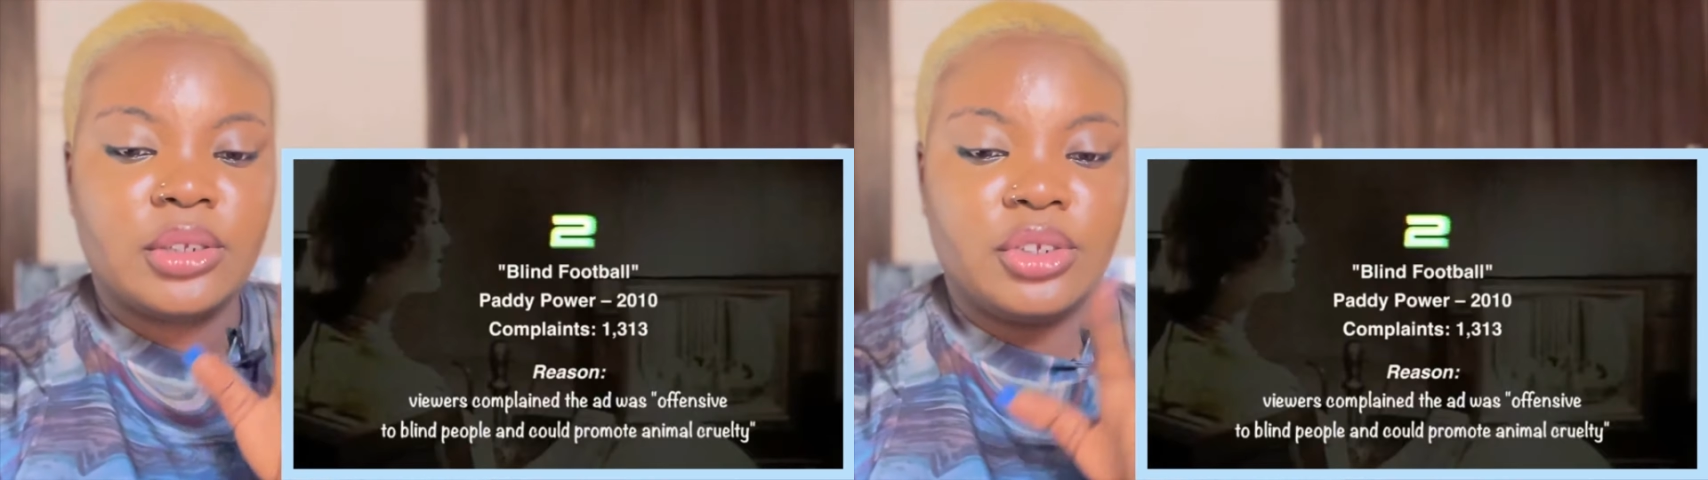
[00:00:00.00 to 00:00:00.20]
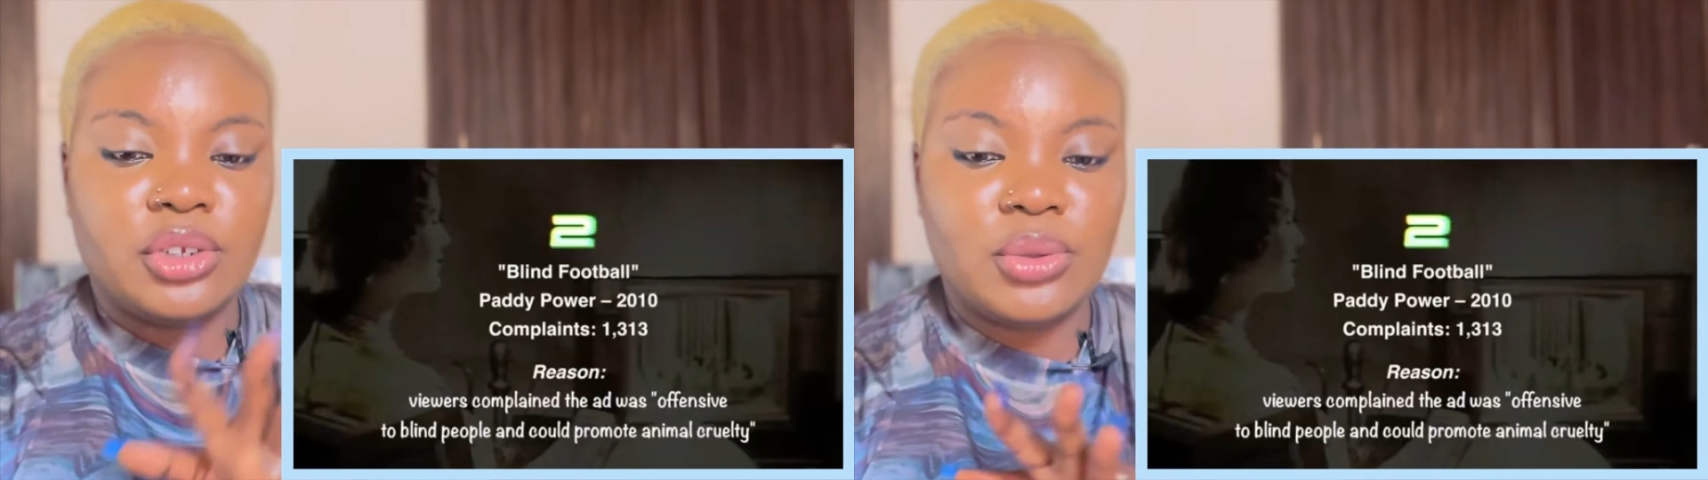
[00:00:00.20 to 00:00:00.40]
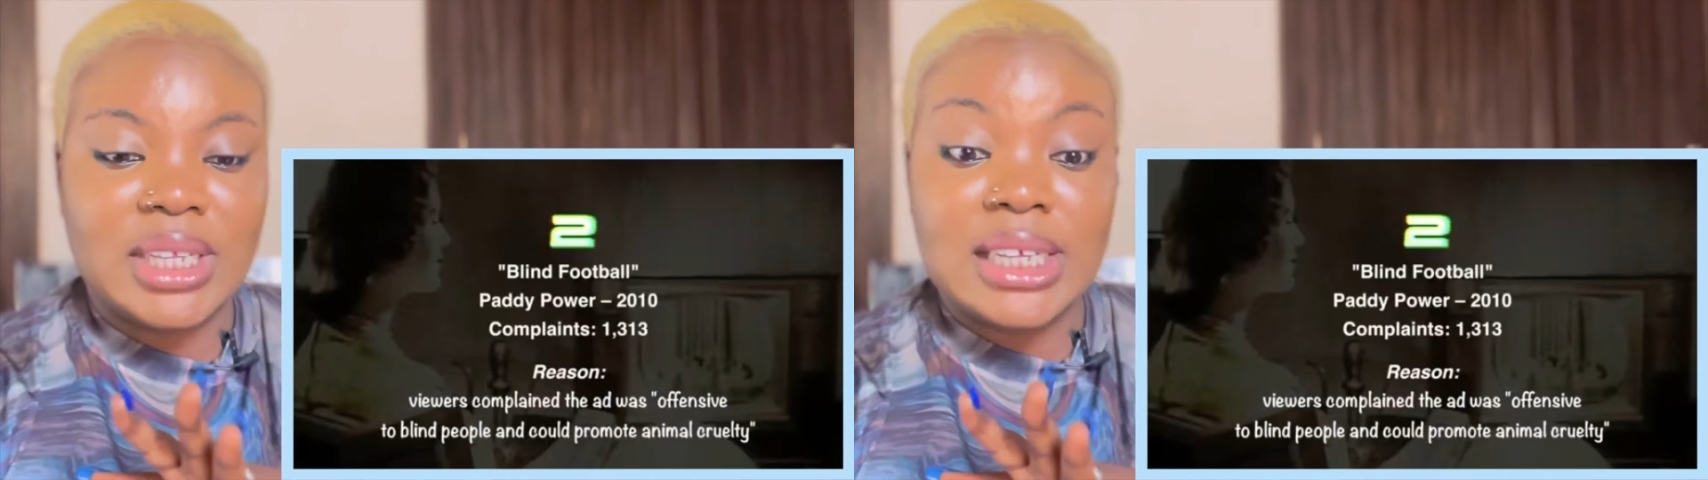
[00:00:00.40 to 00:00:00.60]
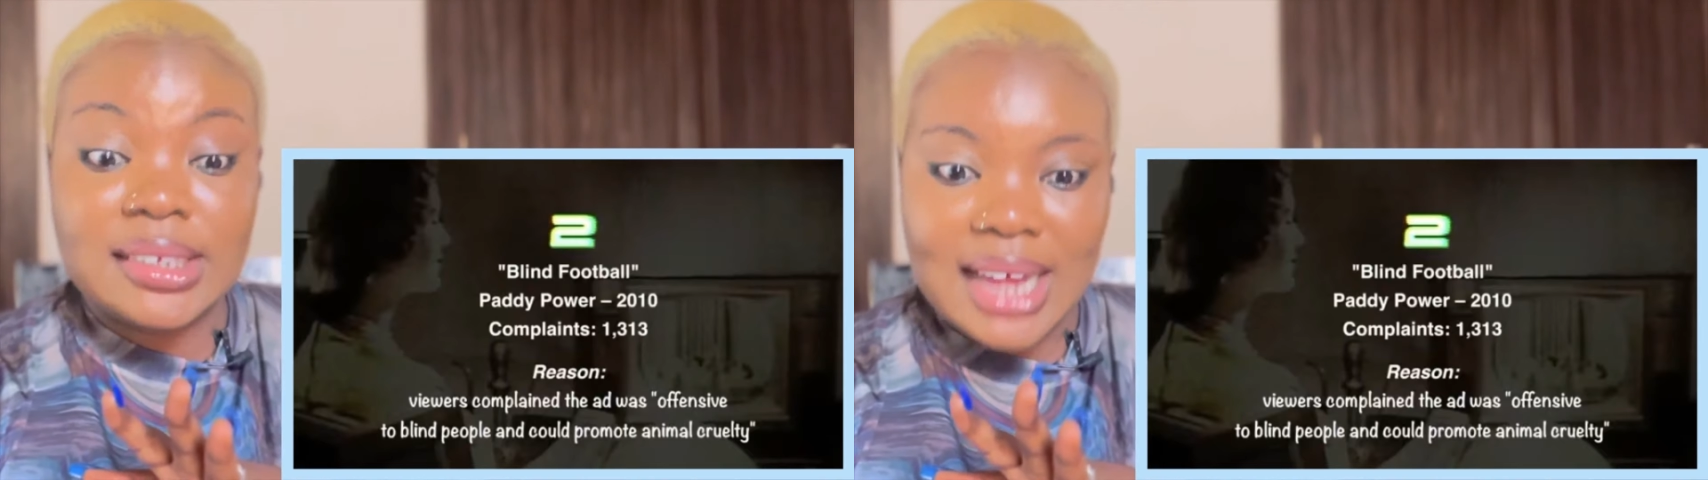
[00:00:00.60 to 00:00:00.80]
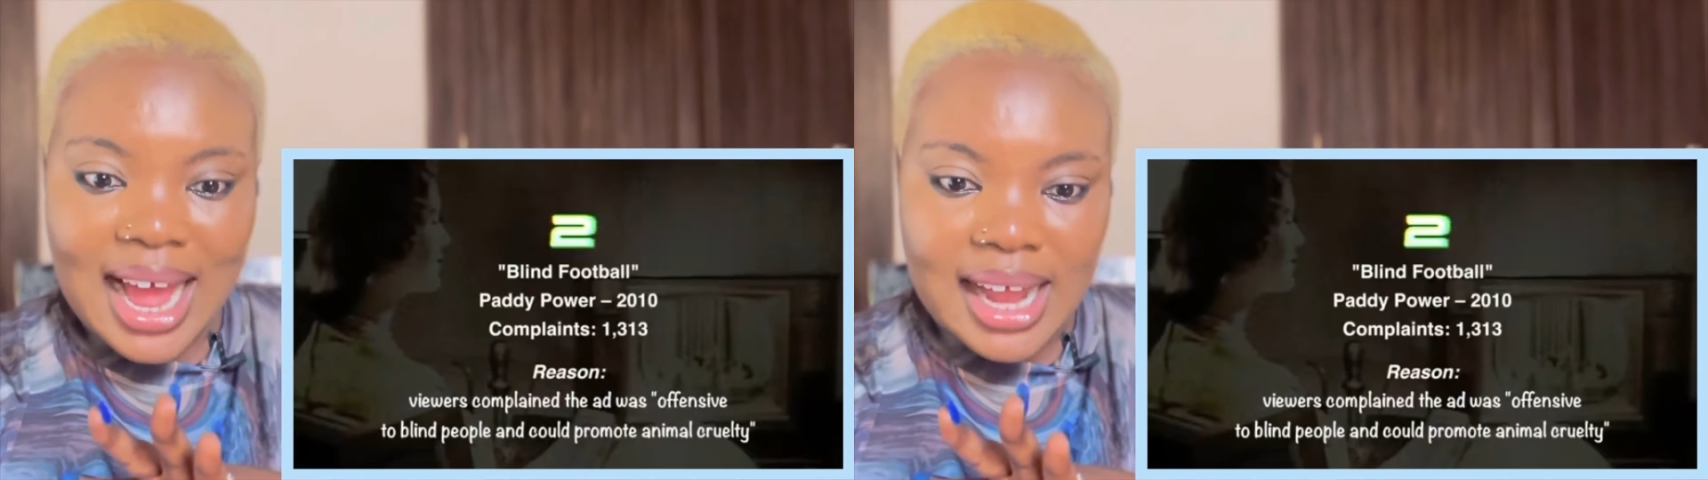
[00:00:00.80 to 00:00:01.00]
so
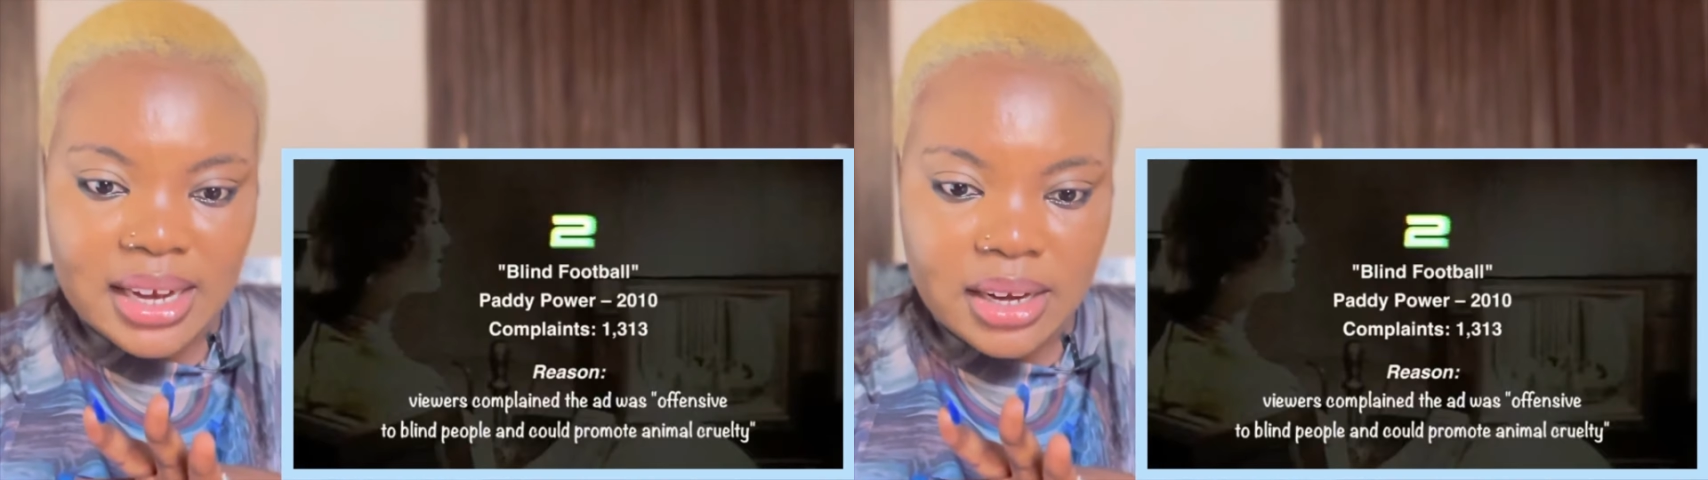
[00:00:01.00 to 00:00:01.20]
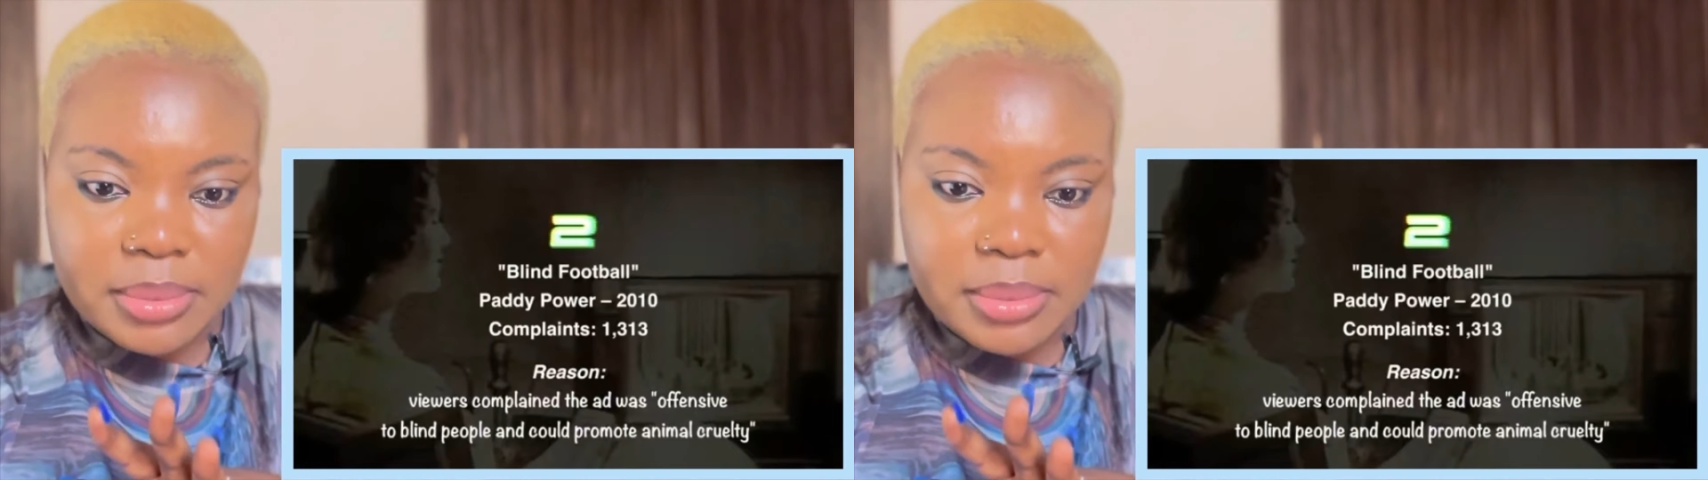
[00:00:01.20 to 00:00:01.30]
these had